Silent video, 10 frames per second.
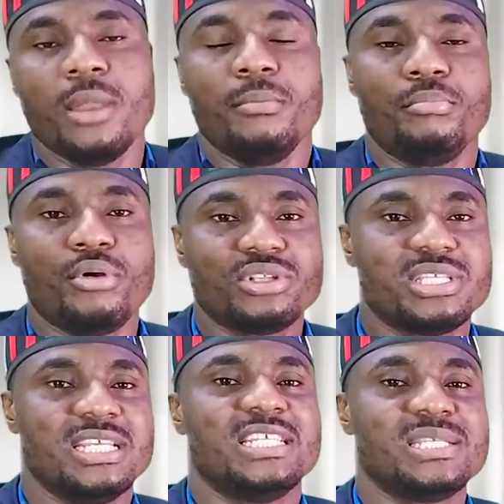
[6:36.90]
But
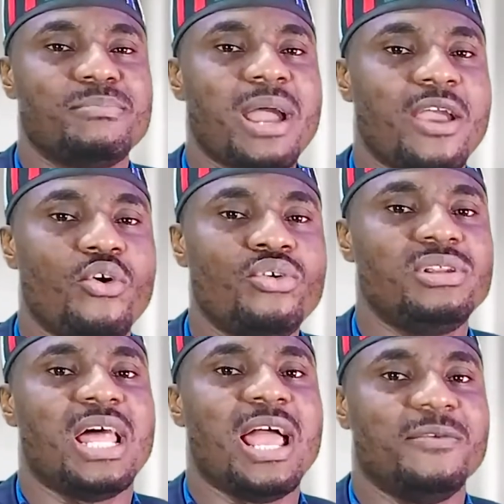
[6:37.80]
it is my own
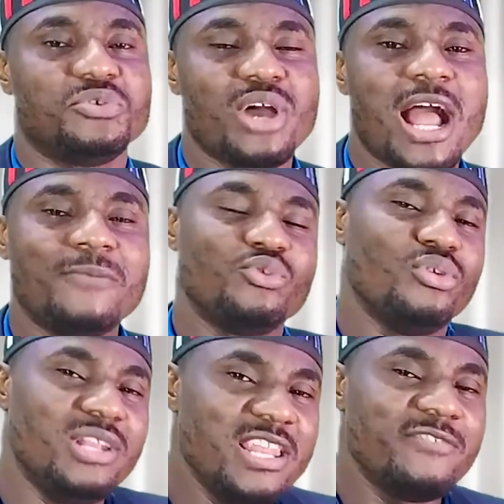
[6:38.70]
life, so I have to
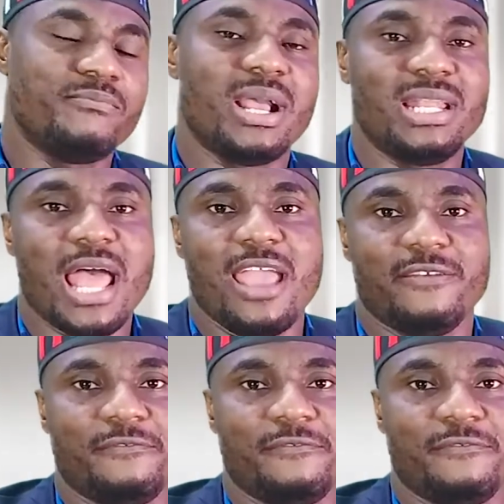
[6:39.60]
live my life.